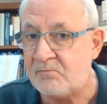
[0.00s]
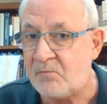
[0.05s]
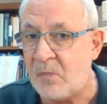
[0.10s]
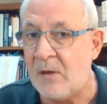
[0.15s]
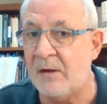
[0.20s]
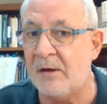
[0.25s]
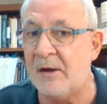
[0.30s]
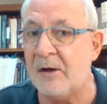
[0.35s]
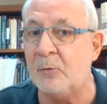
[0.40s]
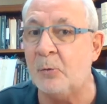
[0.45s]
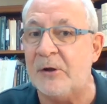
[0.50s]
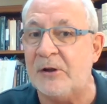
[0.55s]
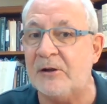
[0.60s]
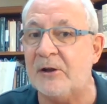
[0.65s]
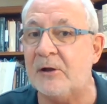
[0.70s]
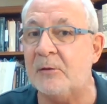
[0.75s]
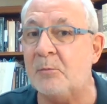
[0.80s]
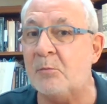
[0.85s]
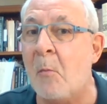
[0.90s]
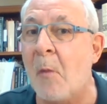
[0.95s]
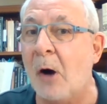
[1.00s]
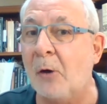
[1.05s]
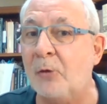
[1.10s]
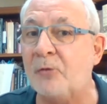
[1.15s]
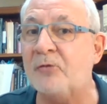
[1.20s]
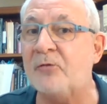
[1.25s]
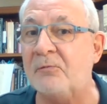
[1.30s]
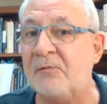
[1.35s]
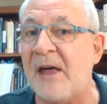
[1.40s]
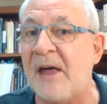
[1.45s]
And we get
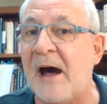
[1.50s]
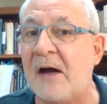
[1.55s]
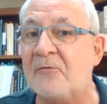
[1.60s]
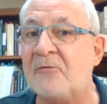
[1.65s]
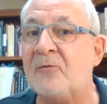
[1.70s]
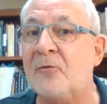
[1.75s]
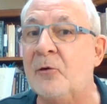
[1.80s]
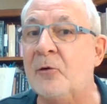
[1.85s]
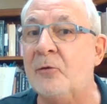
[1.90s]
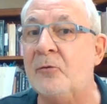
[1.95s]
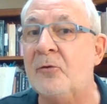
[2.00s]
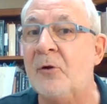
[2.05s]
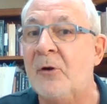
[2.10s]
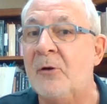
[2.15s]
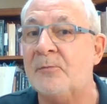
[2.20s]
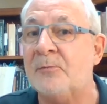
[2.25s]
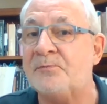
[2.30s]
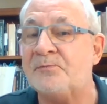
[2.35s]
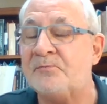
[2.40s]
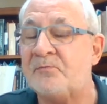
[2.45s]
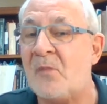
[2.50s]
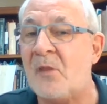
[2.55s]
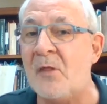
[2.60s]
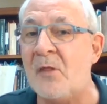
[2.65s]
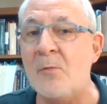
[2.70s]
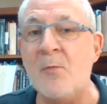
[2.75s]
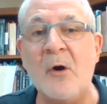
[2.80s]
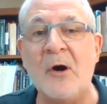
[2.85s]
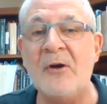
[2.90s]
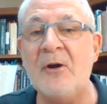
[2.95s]
most of that fruit. The
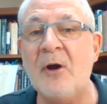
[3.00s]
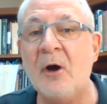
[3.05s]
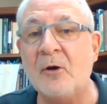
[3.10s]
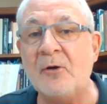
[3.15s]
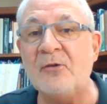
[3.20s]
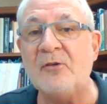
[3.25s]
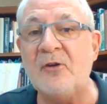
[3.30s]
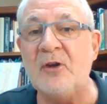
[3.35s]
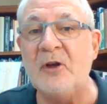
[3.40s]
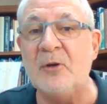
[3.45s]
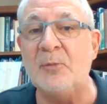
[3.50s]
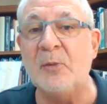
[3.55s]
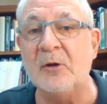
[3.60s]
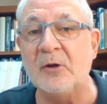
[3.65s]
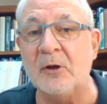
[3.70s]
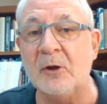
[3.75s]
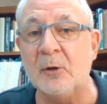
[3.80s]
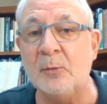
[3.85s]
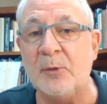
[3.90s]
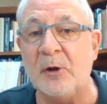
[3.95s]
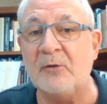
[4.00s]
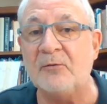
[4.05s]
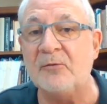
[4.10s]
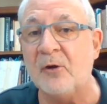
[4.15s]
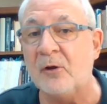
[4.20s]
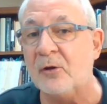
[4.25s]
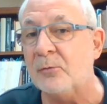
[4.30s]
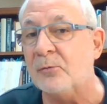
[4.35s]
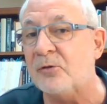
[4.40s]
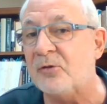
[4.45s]
Martinellis keep a little bit for
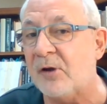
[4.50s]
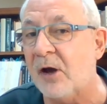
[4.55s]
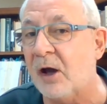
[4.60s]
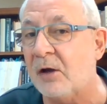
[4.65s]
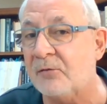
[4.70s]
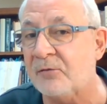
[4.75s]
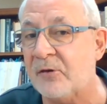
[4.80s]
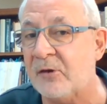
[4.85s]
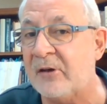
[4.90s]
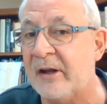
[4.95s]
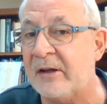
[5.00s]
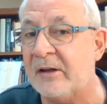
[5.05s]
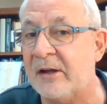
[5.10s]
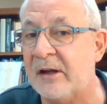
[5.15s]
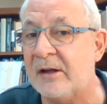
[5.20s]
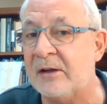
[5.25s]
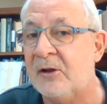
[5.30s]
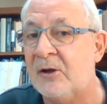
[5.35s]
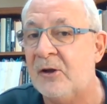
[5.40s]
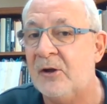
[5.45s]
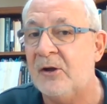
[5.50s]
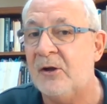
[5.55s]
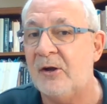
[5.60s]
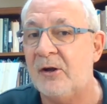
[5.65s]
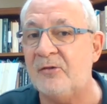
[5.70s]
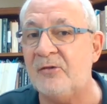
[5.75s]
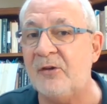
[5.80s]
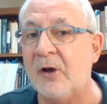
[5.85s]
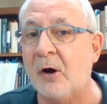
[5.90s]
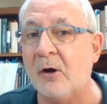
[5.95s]
themselves, and then they
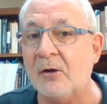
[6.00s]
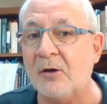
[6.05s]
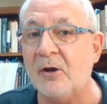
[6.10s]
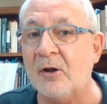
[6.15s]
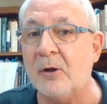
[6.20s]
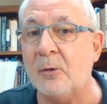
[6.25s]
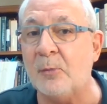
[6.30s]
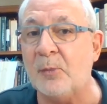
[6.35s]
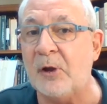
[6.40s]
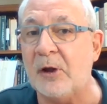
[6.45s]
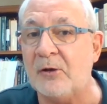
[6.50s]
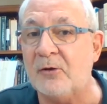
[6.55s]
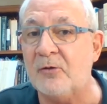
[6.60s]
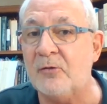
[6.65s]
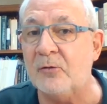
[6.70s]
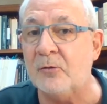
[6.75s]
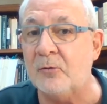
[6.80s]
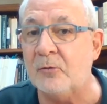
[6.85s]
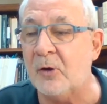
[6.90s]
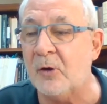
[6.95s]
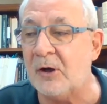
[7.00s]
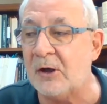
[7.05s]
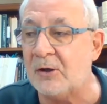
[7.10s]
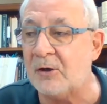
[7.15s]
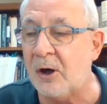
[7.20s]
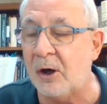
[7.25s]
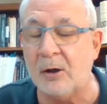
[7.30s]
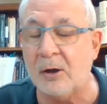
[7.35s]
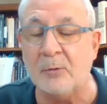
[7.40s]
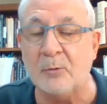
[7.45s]
sell a little bit to
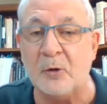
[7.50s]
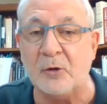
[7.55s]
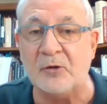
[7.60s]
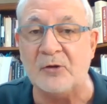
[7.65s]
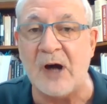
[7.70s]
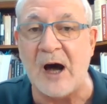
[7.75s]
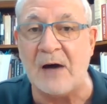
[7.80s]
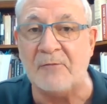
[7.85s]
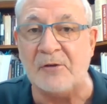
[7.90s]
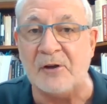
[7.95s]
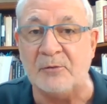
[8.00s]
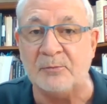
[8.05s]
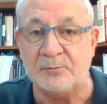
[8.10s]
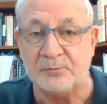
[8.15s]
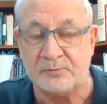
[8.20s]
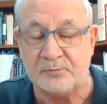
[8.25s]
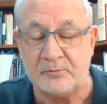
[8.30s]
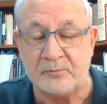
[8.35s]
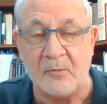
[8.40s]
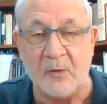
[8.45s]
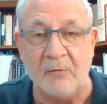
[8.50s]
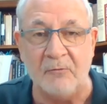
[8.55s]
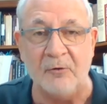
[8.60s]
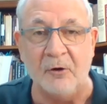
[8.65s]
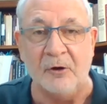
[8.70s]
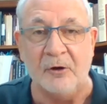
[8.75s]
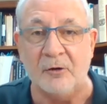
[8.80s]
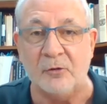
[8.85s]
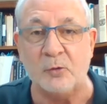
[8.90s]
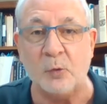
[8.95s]
Carlo Mondavi or
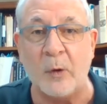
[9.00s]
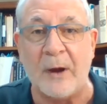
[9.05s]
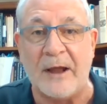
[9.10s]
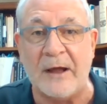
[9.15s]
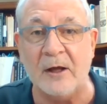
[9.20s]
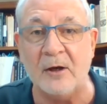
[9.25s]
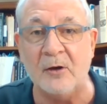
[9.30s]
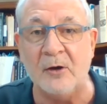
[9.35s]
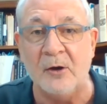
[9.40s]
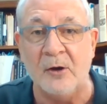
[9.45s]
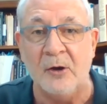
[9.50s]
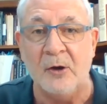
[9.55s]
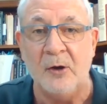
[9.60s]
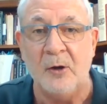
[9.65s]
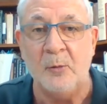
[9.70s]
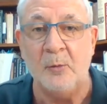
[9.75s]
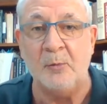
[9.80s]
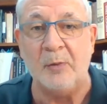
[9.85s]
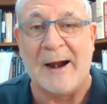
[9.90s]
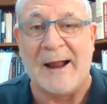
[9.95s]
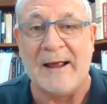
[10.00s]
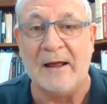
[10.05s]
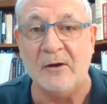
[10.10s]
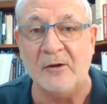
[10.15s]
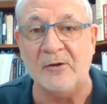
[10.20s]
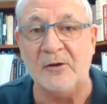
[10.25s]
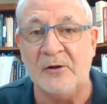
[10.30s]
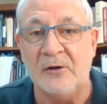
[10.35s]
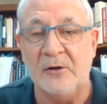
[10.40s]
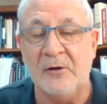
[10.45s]
his Rayan brand.
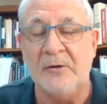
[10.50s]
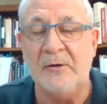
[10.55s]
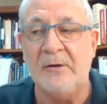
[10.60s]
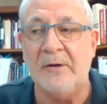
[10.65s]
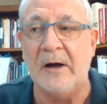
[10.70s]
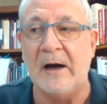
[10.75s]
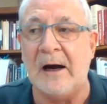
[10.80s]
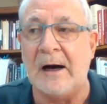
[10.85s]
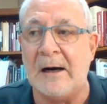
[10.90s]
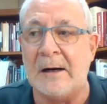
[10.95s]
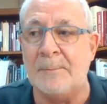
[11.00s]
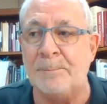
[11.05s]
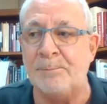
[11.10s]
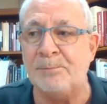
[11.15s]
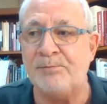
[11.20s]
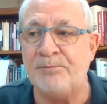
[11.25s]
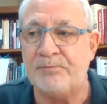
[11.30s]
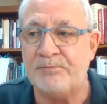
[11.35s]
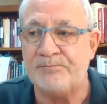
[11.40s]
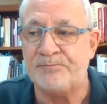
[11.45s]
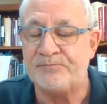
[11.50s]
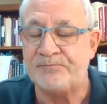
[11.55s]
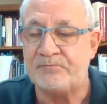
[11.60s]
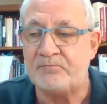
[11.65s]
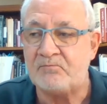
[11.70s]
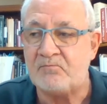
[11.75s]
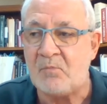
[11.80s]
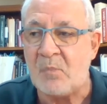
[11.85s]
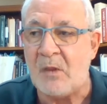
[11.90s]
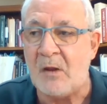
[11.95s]
Um,
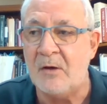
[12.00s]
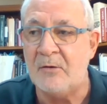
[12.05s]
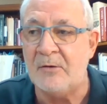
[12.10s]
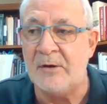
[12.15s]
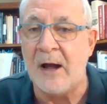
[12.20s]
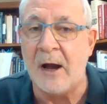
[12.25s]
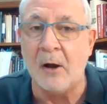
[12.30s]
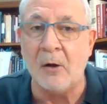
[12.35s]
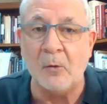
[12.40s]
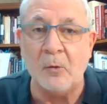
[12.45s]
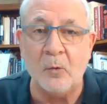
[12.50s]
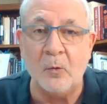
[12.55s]
Now,